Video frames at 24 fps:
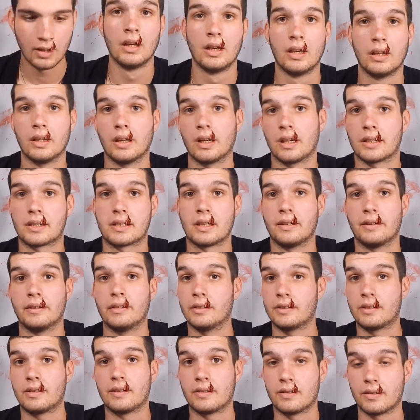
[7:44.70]
Like I said,
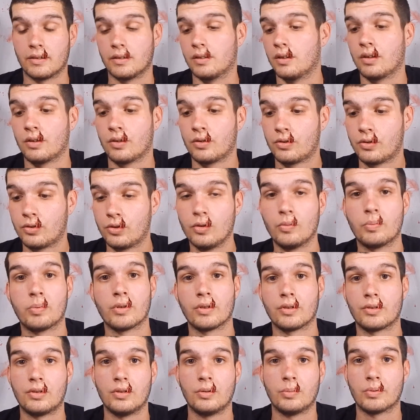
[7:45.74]
this is a super
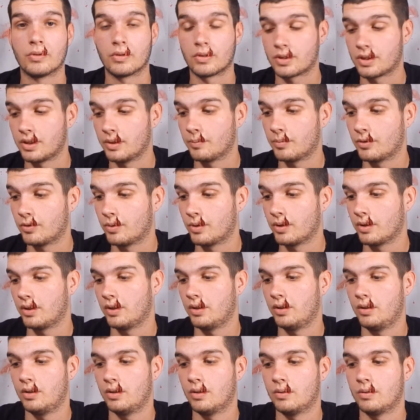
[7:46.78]
simple one to
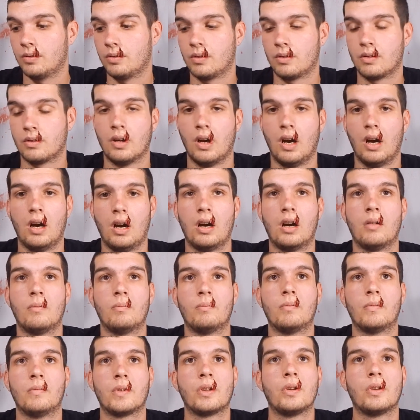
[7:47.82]
do.
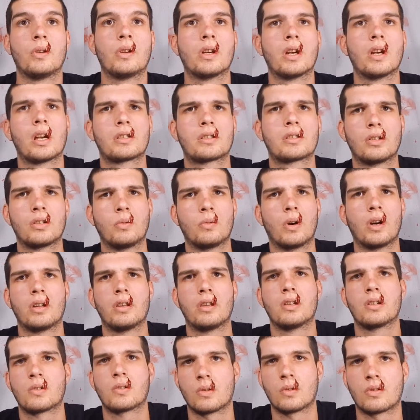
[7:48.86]
You can actually wear
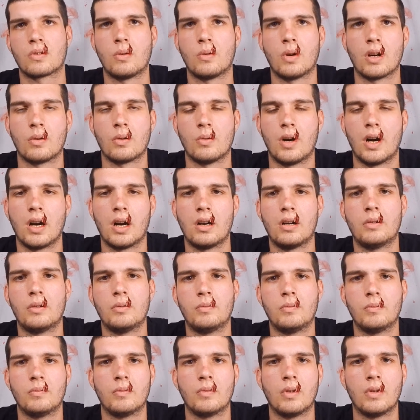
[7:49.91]
this with quite a while,
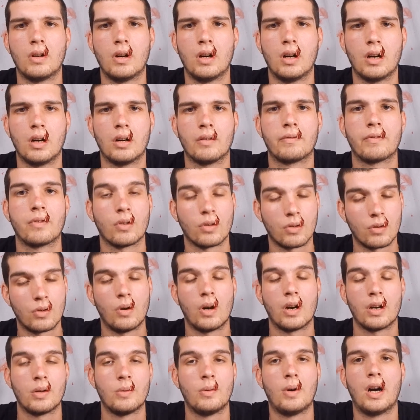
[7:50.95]
for
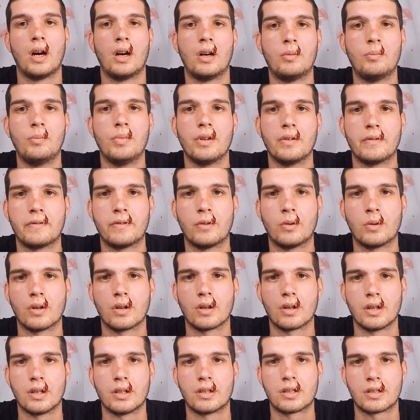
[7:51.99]
quite a while before
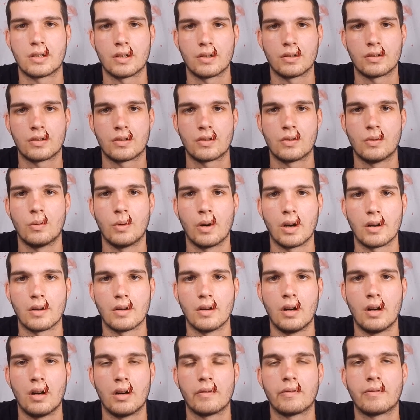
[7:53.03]
it starts to wear
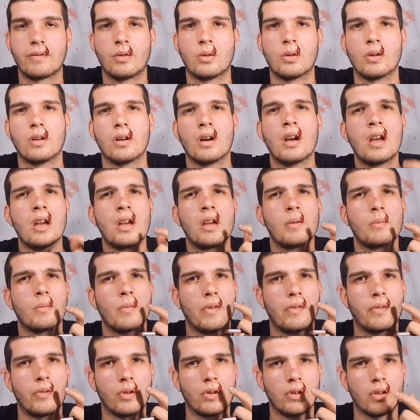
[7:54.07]
off, or
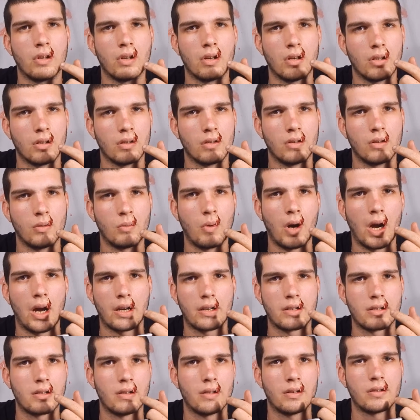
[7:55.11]
before the
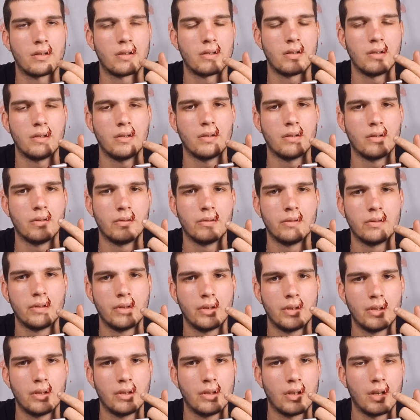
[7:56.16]
wax starts to
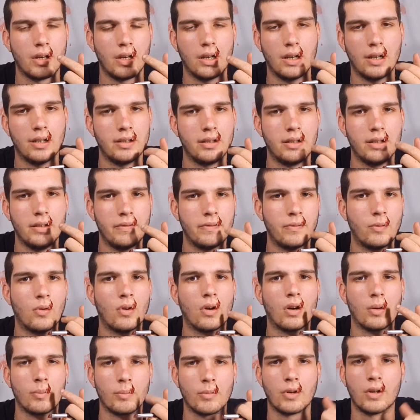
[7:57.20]

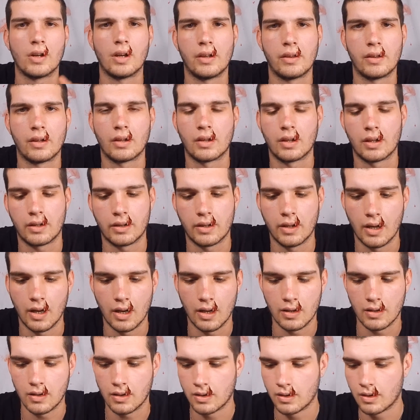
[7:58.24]
deform or anything like that.
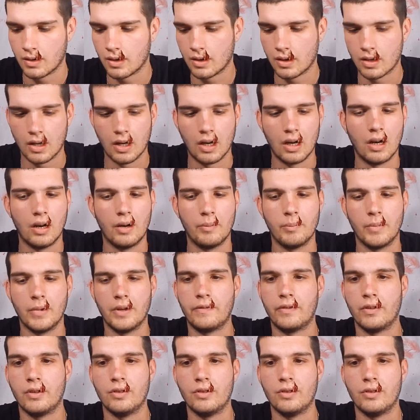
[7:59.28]
If you